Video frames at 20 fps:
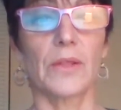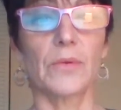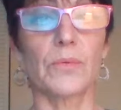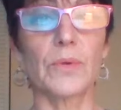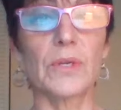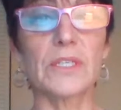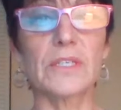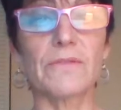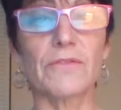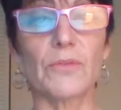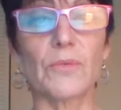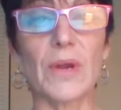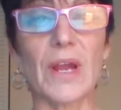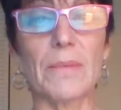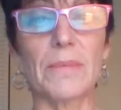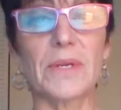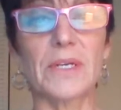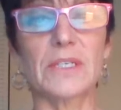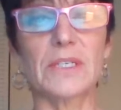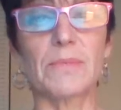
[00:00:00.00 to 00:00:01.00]
The reason for
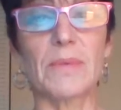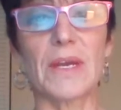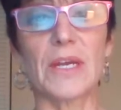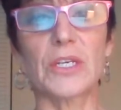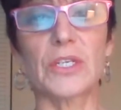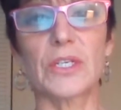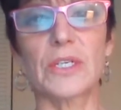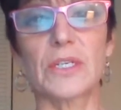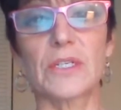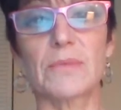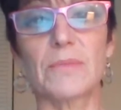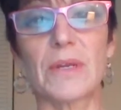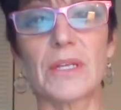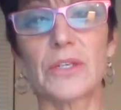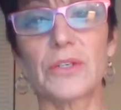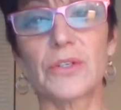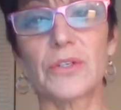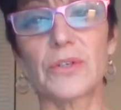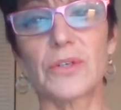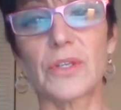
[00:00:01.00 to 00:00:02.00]
rapid expansion is
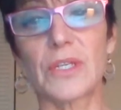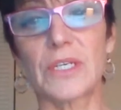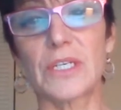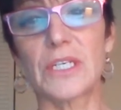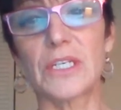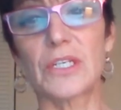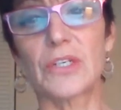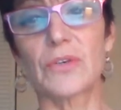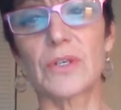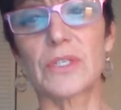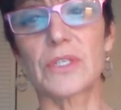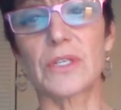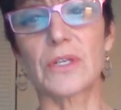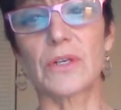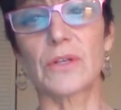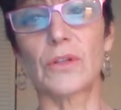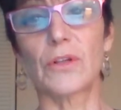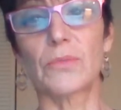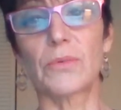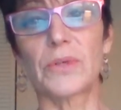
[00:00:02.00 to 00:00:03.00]
mainly due to the decrease in
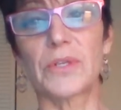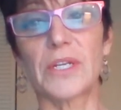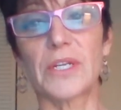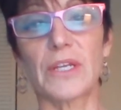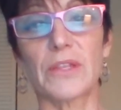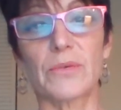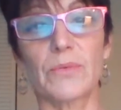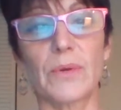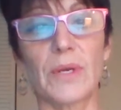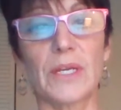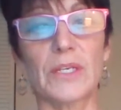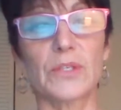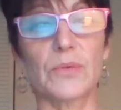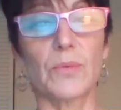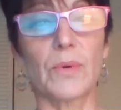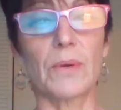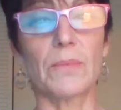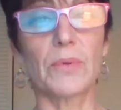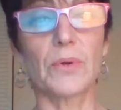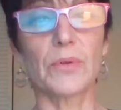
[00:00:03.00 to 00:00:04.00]
the global death
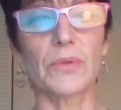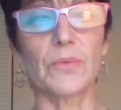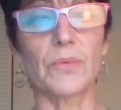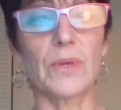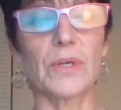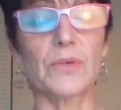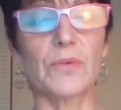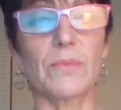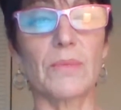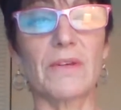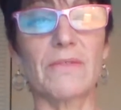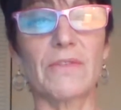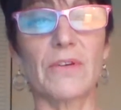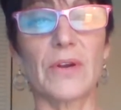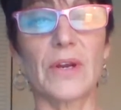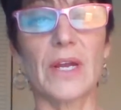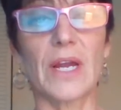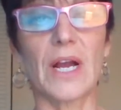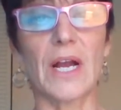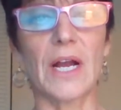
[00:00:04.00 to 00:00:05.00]
rates, while birth rates remain
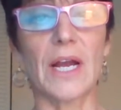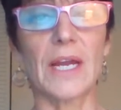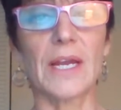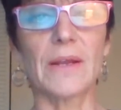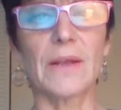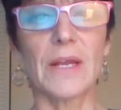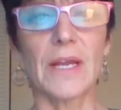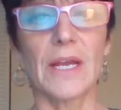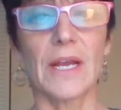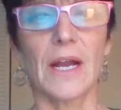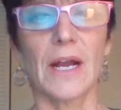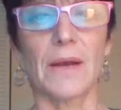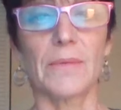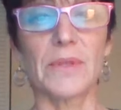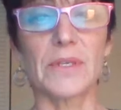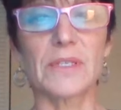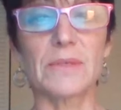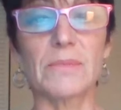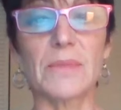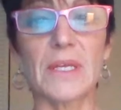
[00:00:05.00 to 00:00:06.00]
very high.
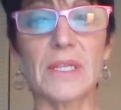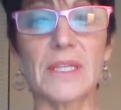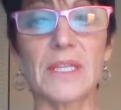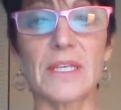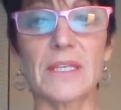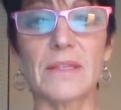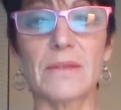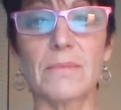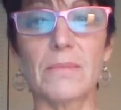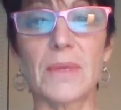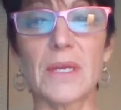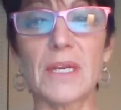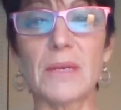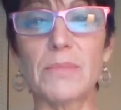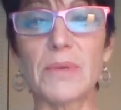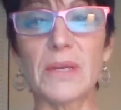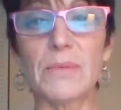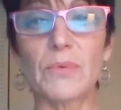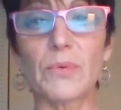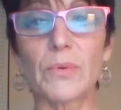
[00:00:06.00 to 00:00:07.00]
This meant that many
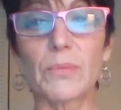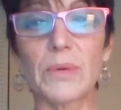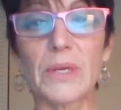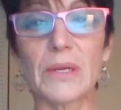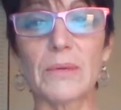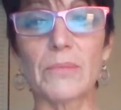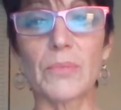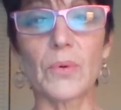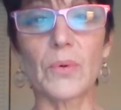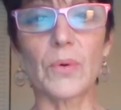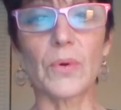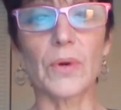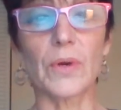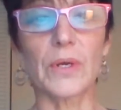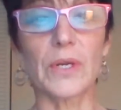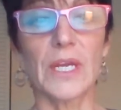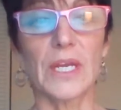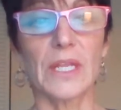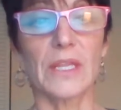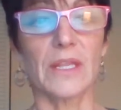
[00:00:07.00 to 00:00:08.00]
people were being
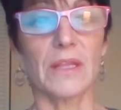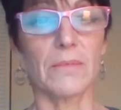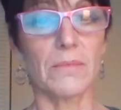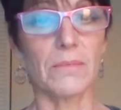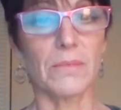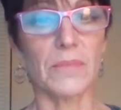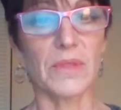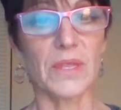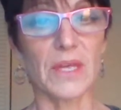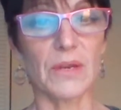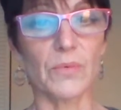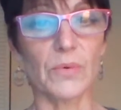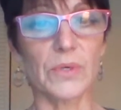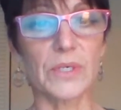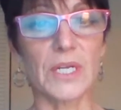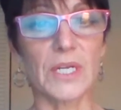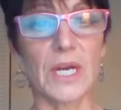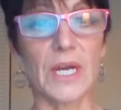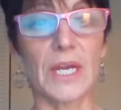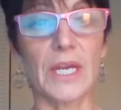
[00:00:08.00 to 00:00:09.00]
born than were
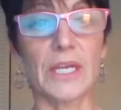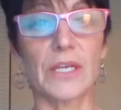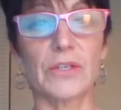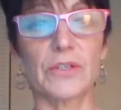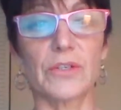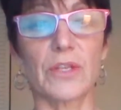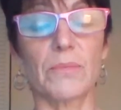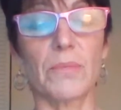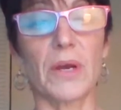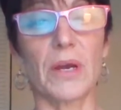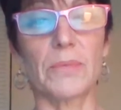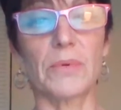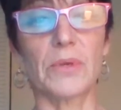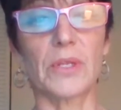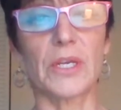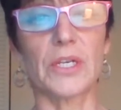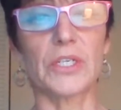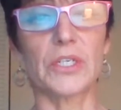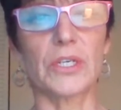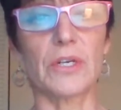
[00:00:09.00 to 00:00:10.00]
dying, so the
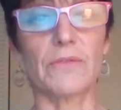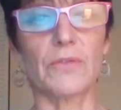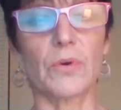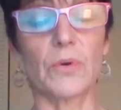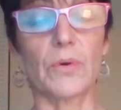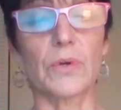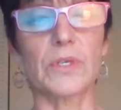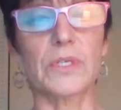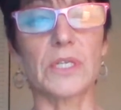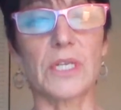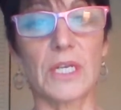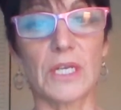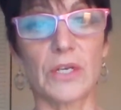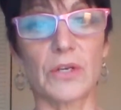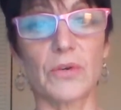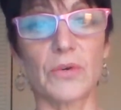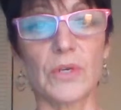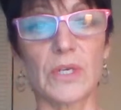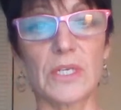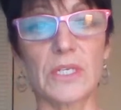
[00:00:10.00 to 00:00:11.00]
population, of course,
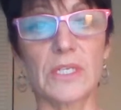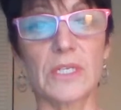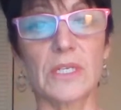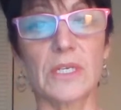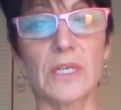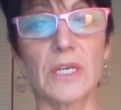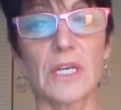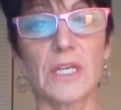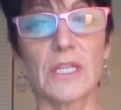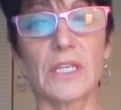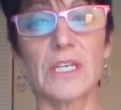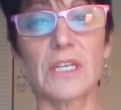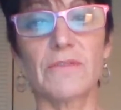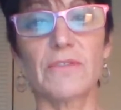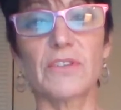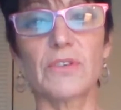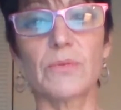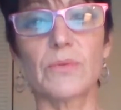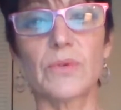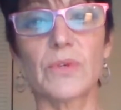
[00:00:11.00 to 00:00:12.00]
increased. The
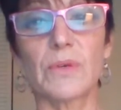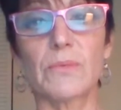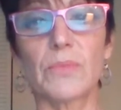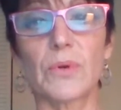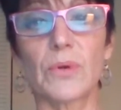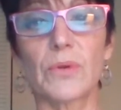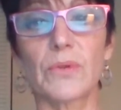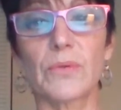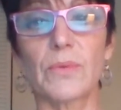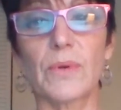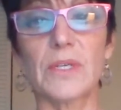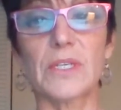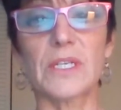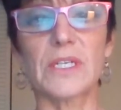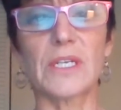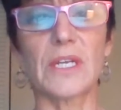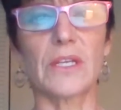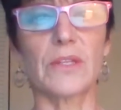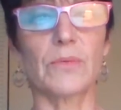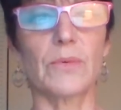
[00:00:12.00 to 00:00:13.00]
difference between birth rates
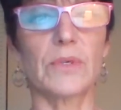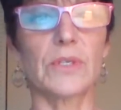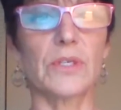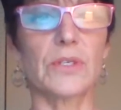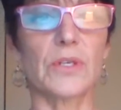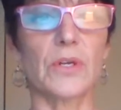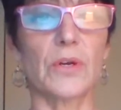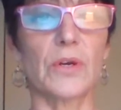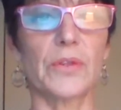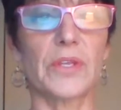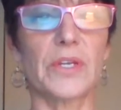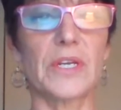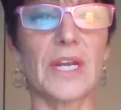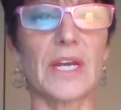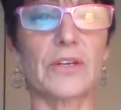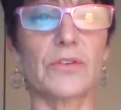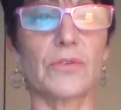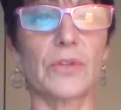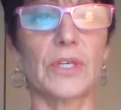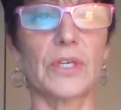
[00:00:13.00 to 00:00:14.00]
and death rates is called the
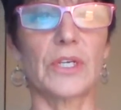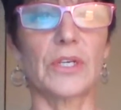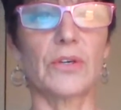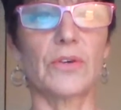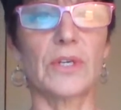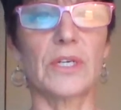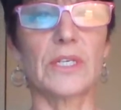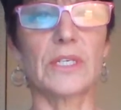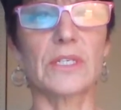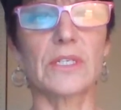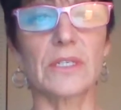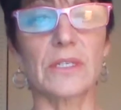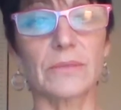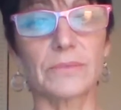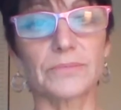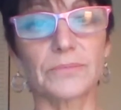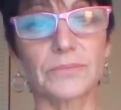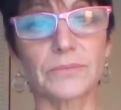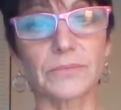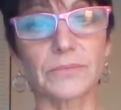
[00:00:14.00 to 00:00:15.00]
natural increase.